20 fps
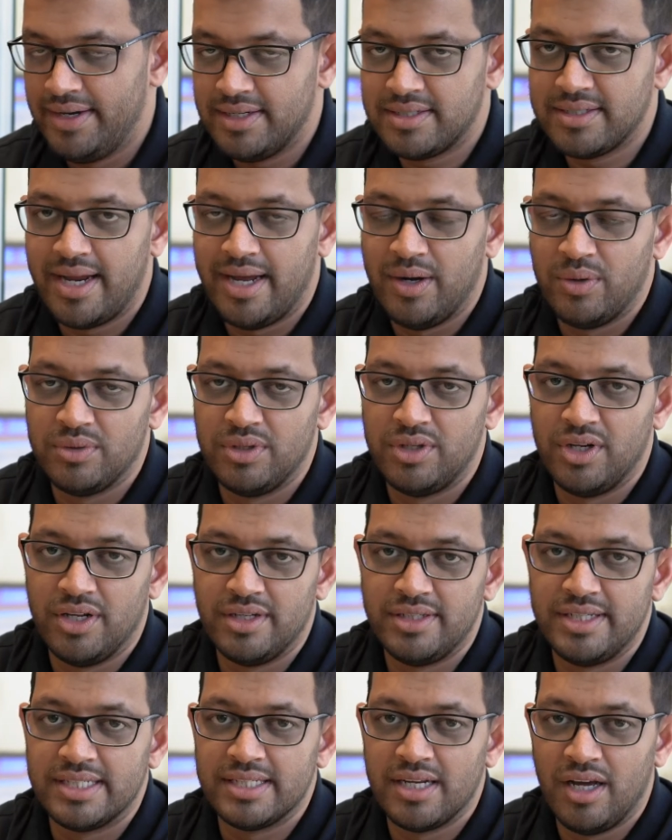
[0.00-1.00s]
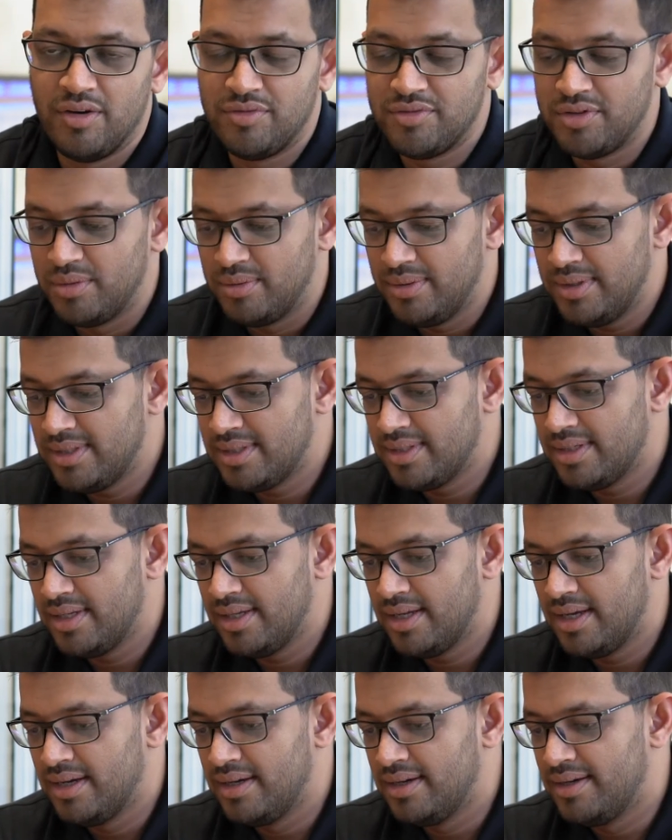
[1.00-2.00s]
then try orthodontics afterwards.
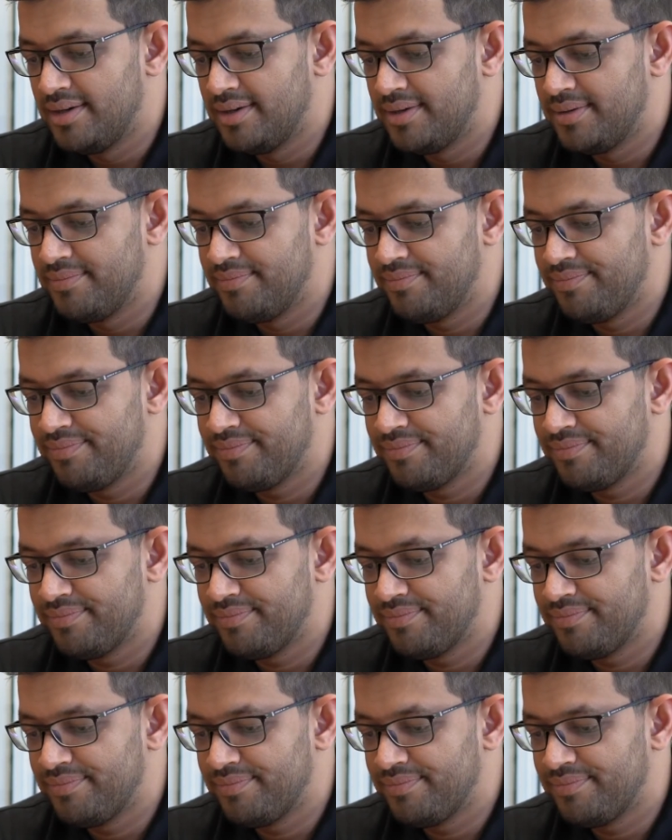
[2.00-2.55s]
I